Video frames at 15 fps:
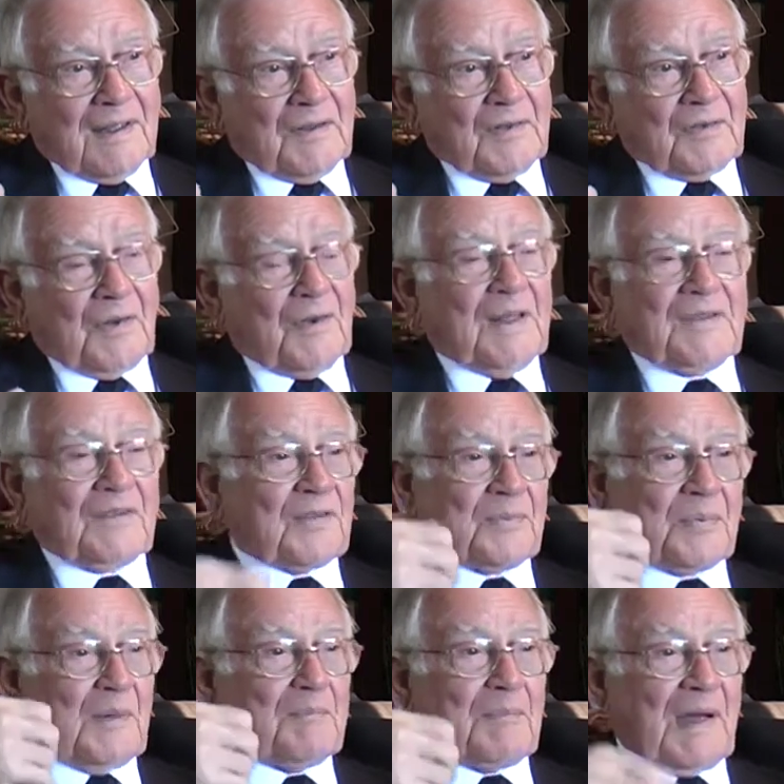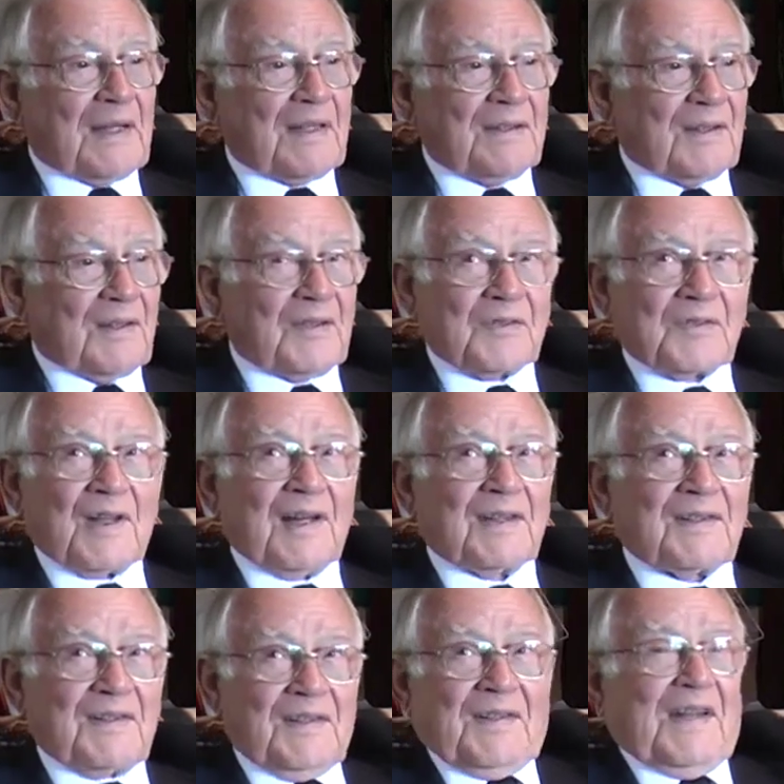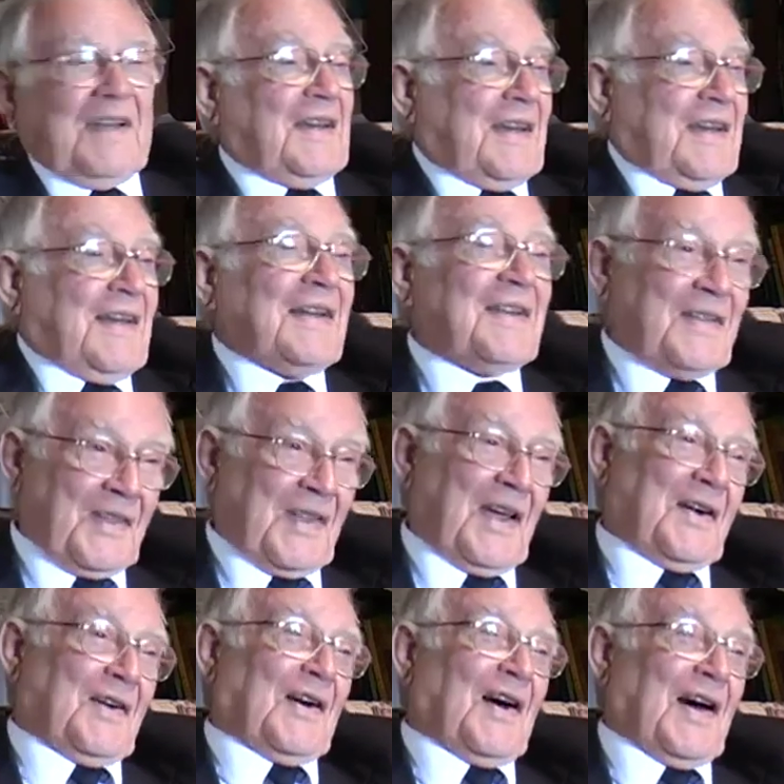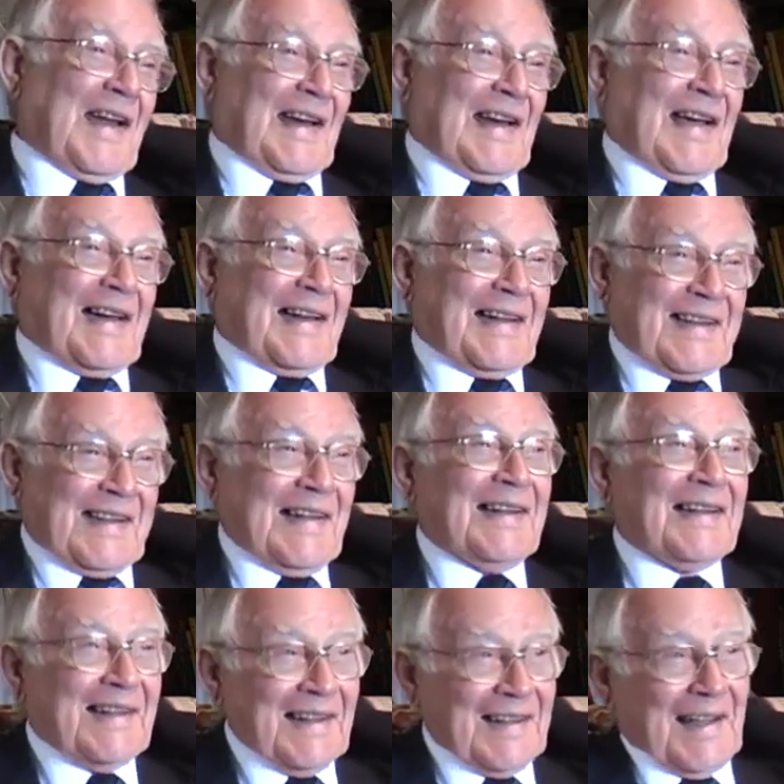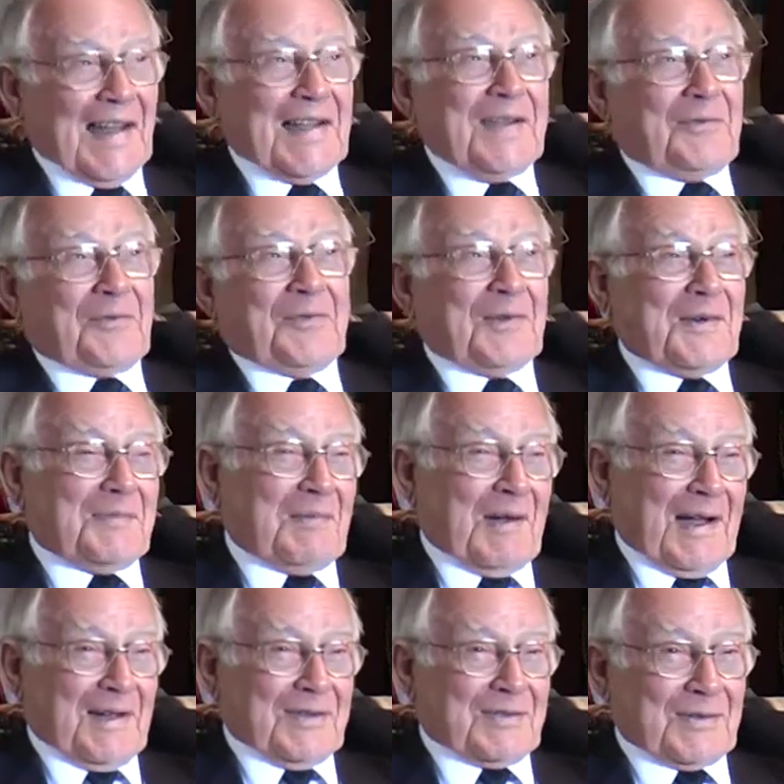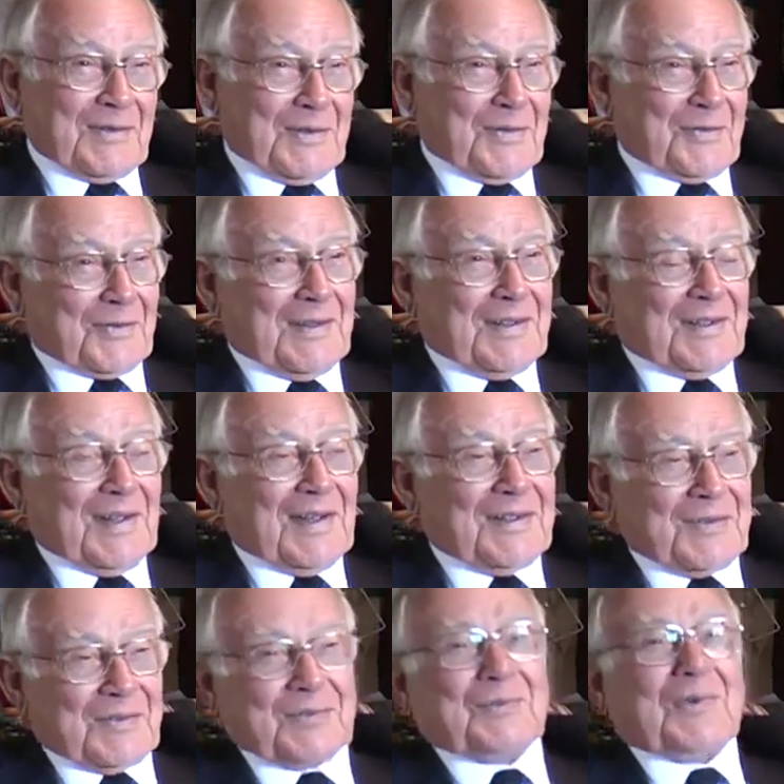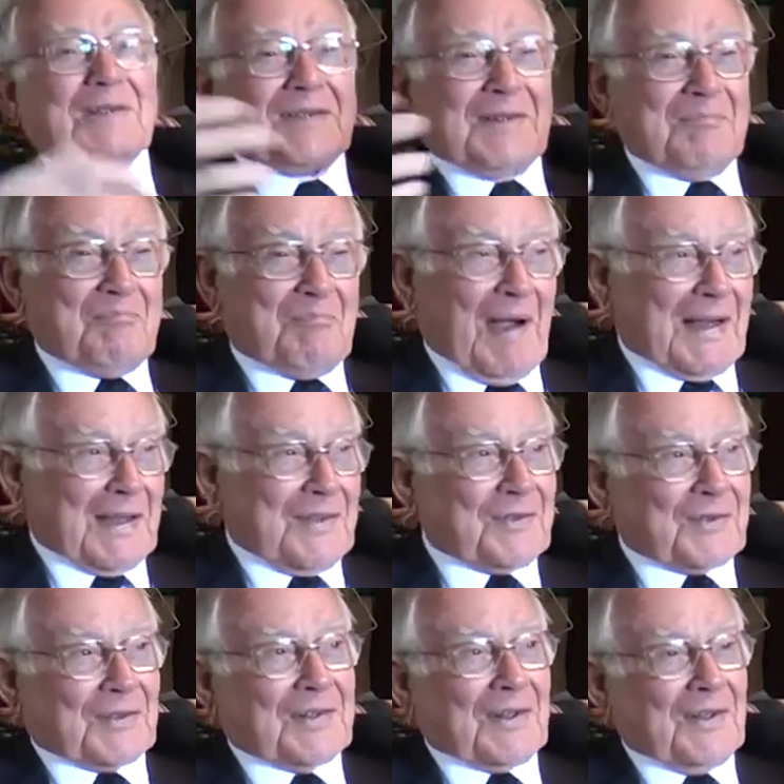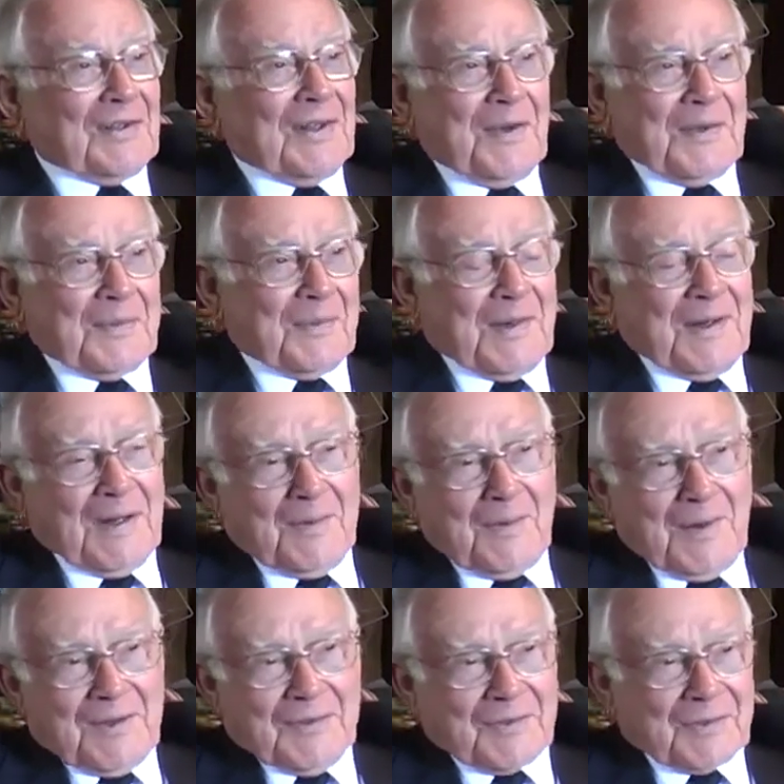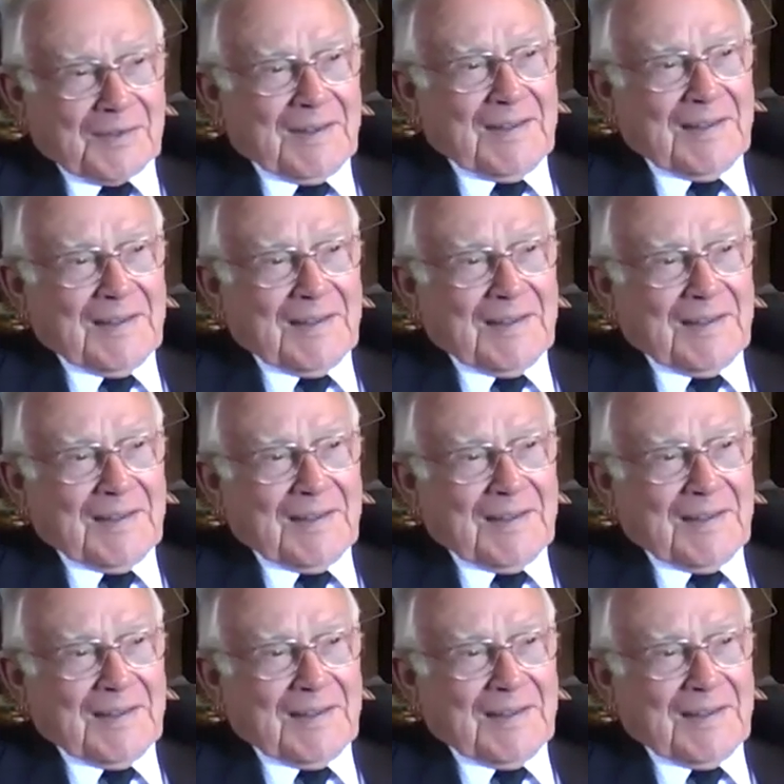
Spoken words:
So I just went back into this hut, and there I lay for about 2 or 3 days, sweating buckets and not knowing where I was.